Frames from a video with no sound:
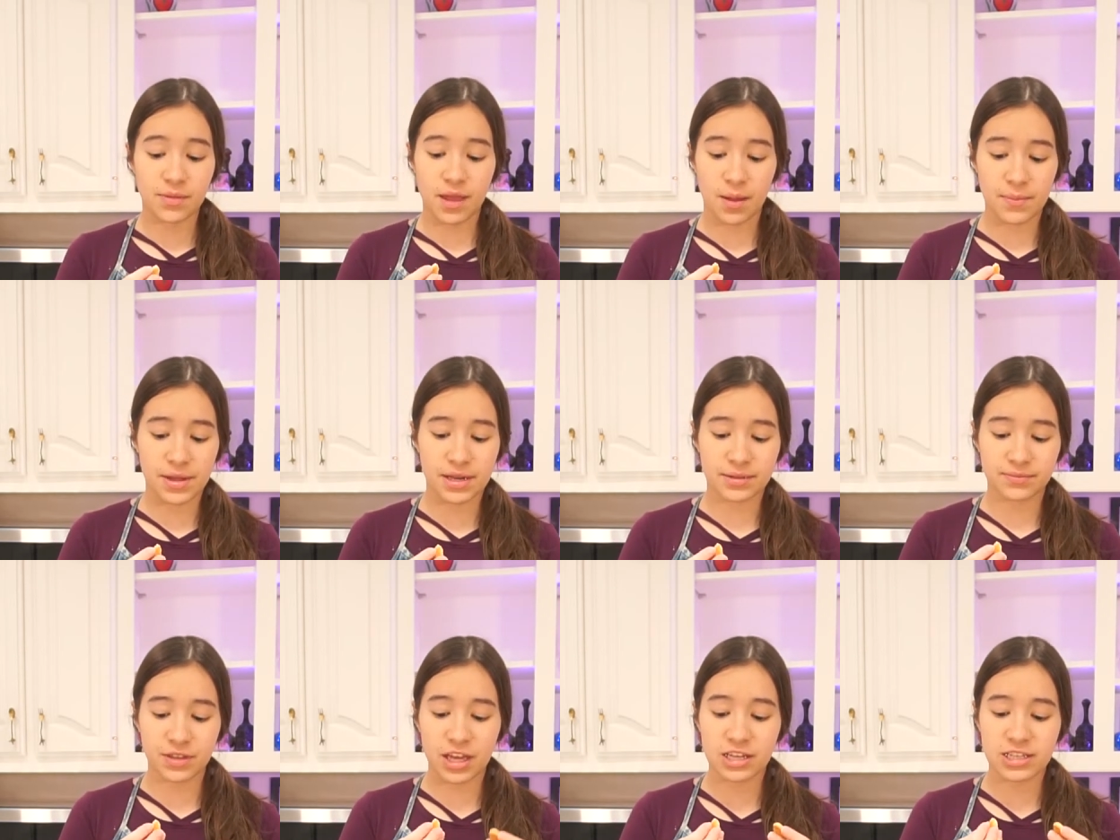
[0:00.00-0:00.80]
I mean,
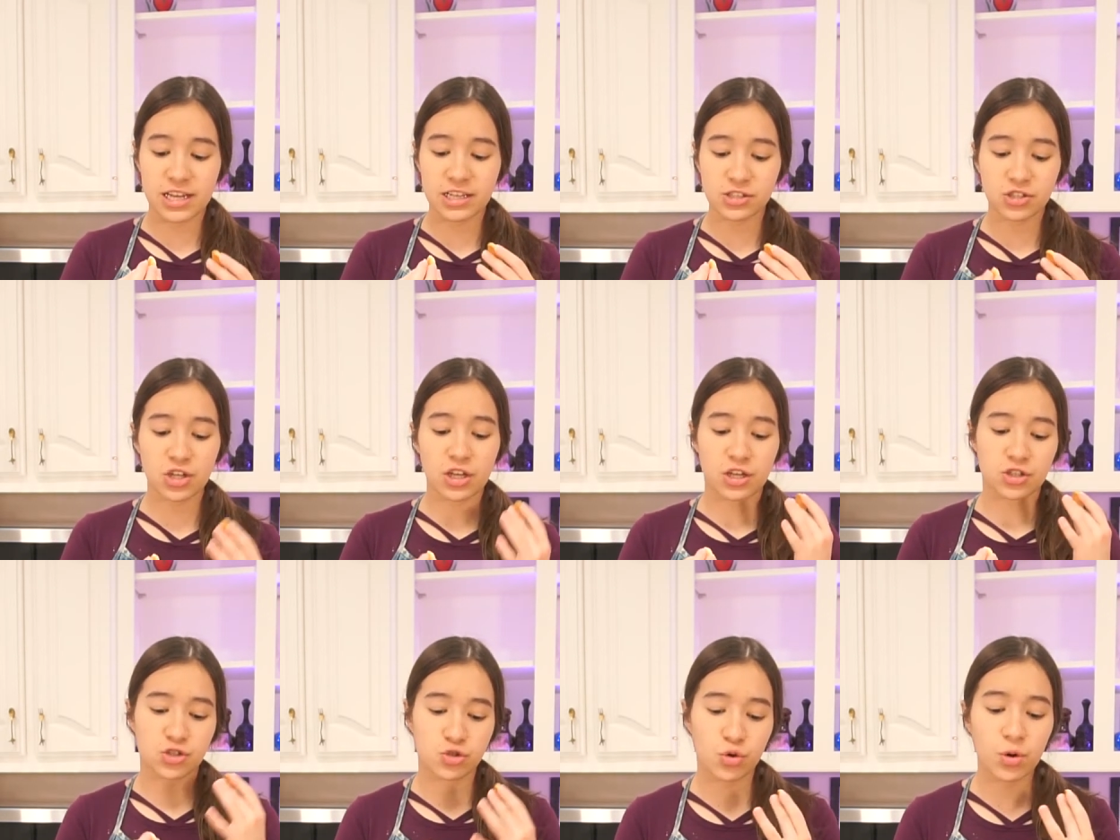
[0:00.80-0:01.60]
it tastes like a
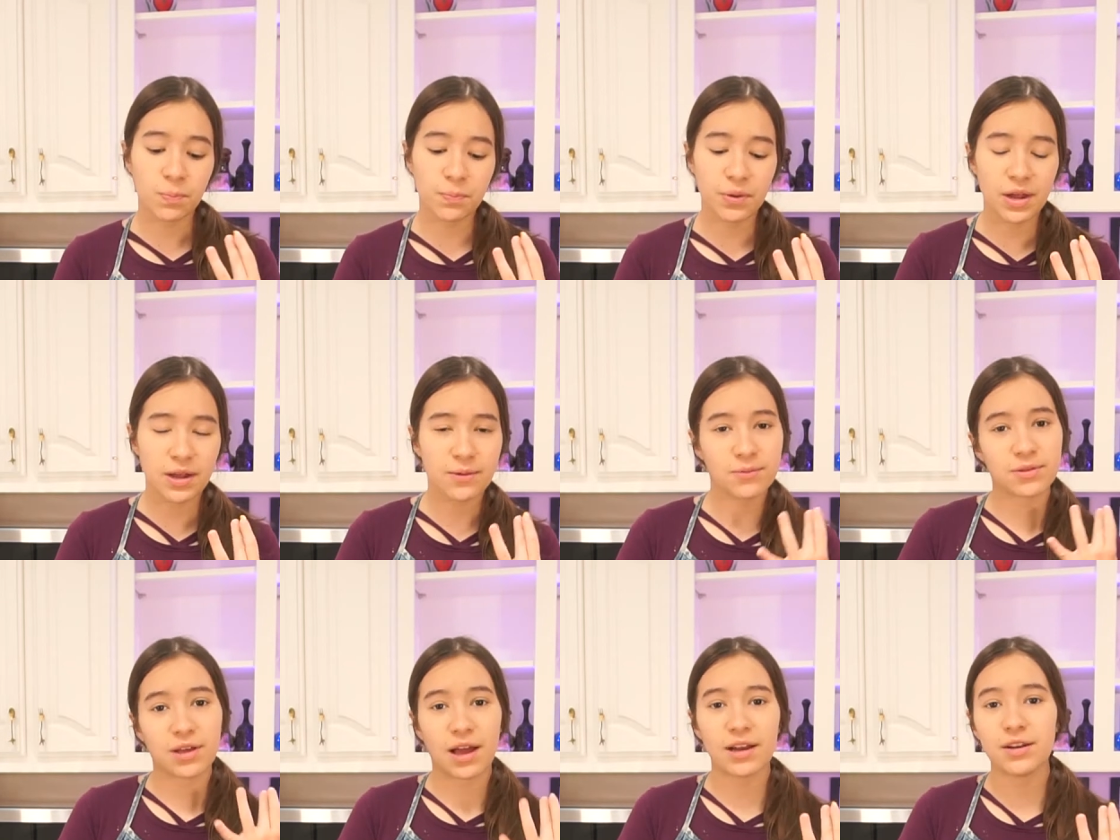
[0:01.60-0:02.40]
shortbread
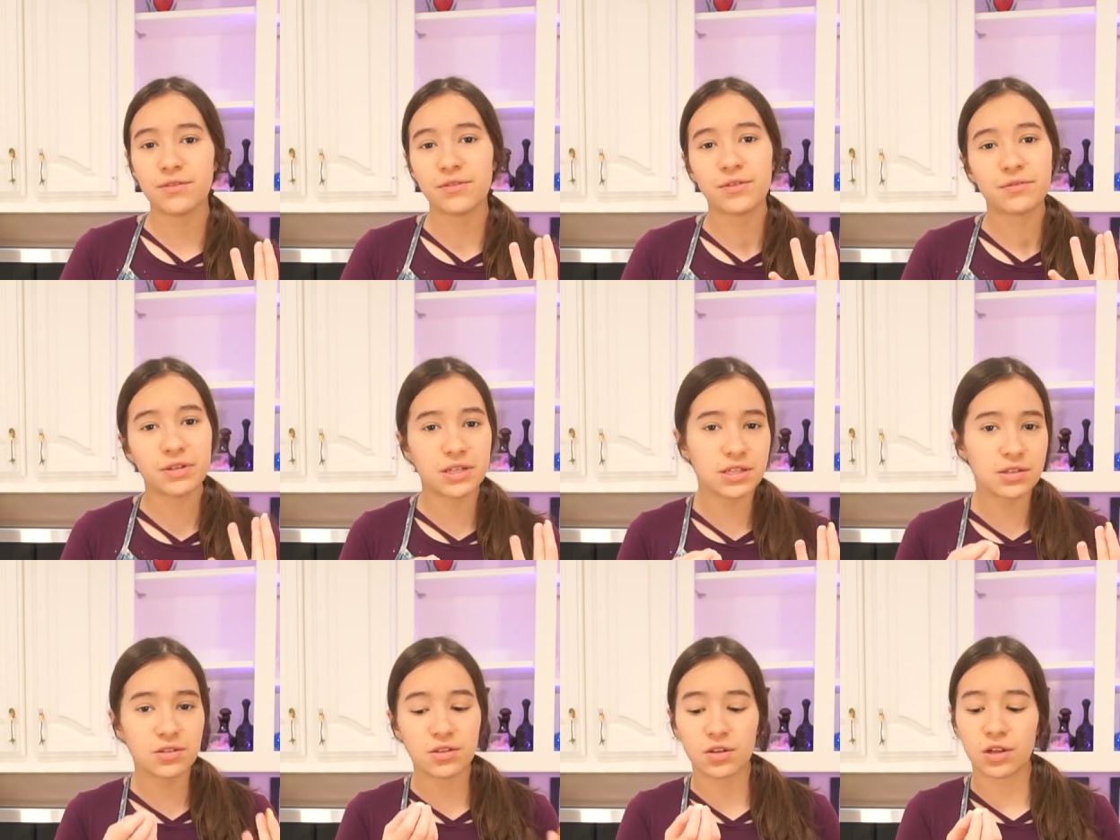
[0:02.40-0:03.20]
with kind of a
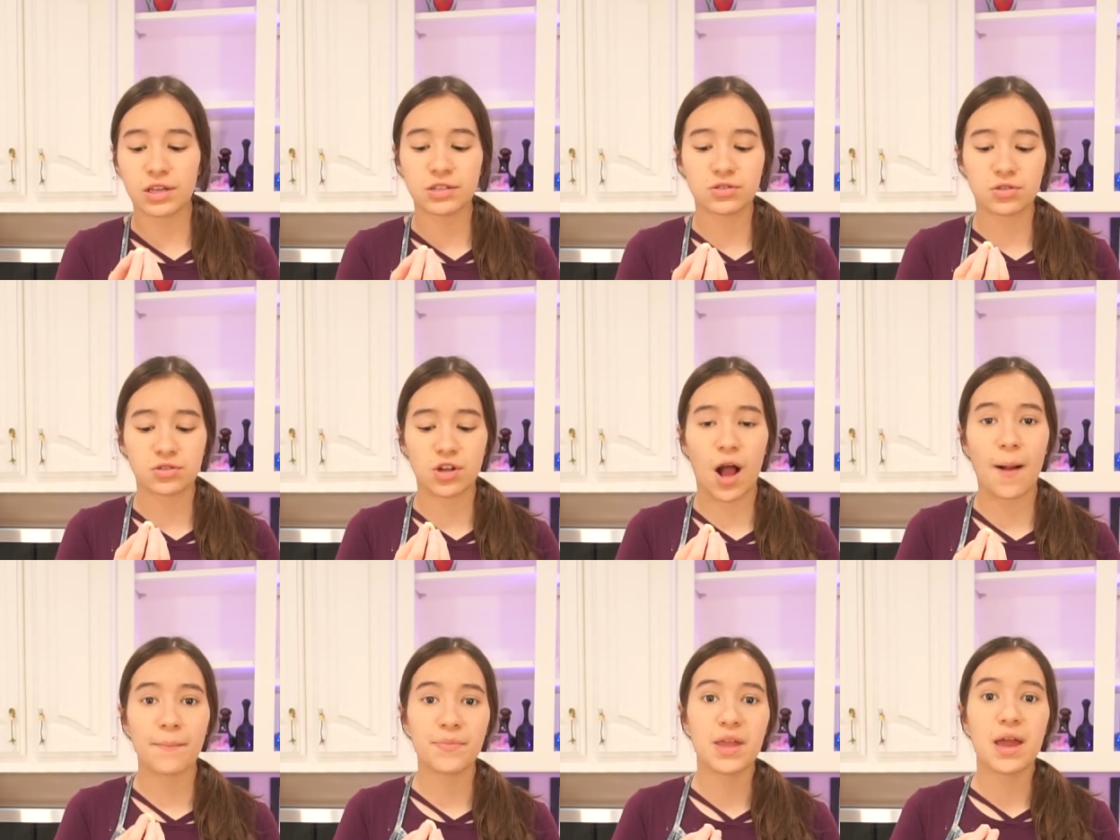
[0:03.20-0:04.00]
vanilla glaze on
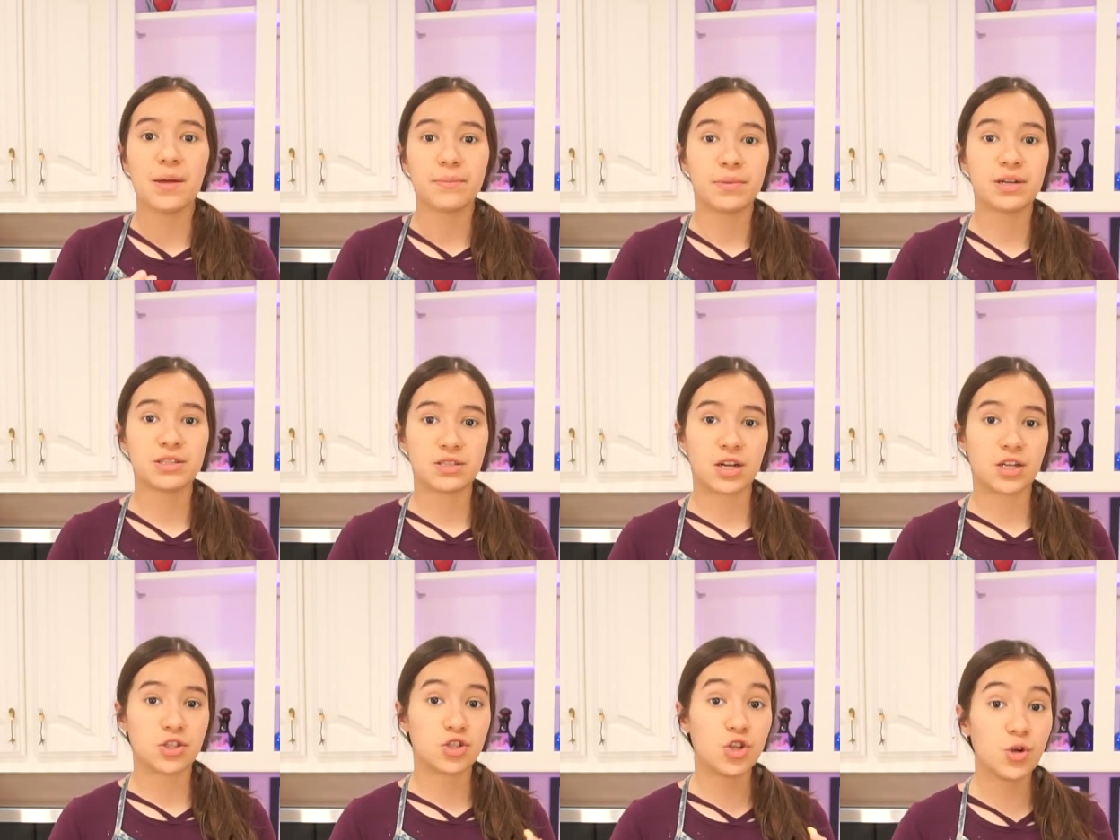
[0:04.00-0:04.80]
top, but it's
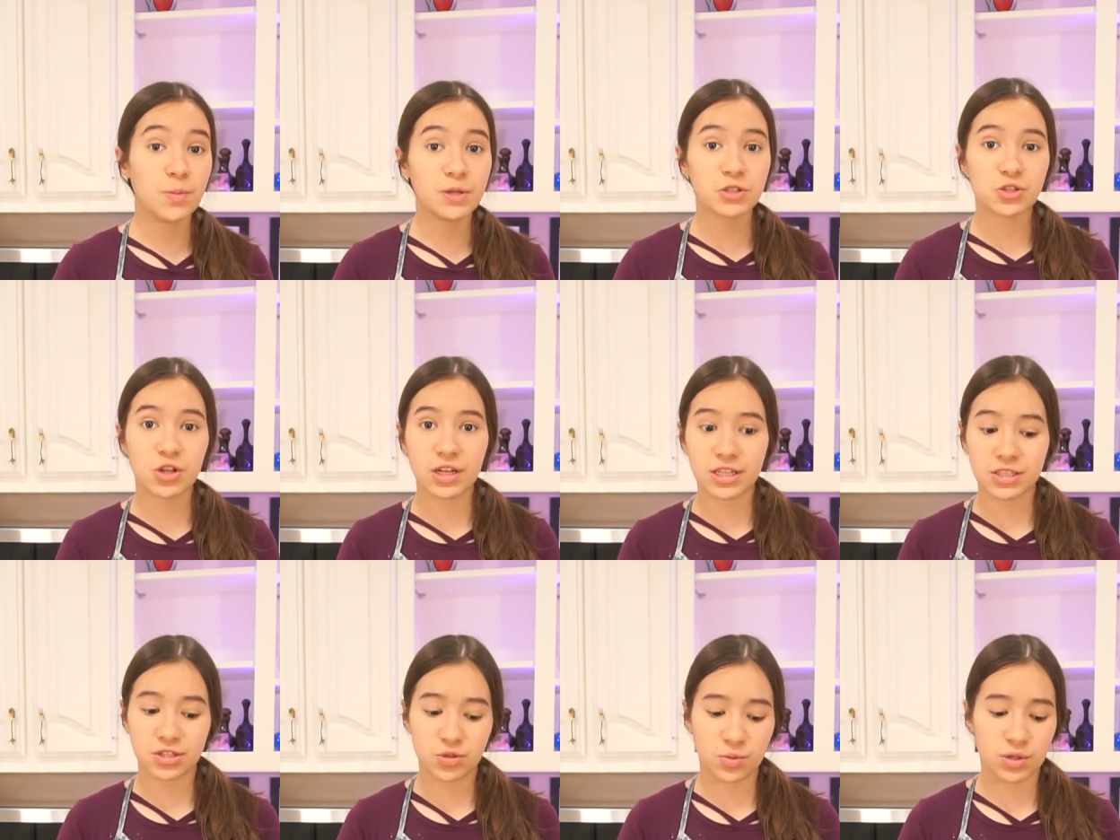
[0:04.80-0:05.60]
not too much
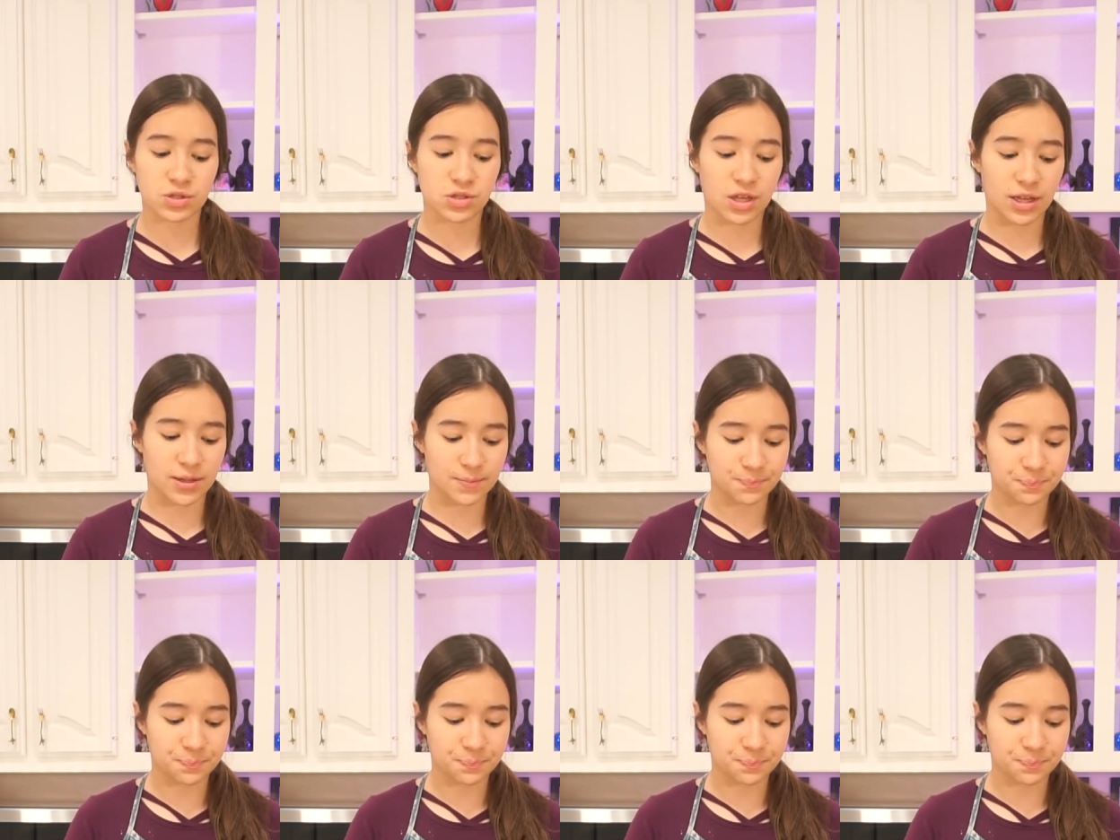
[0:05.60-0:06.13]
glaze to where it's like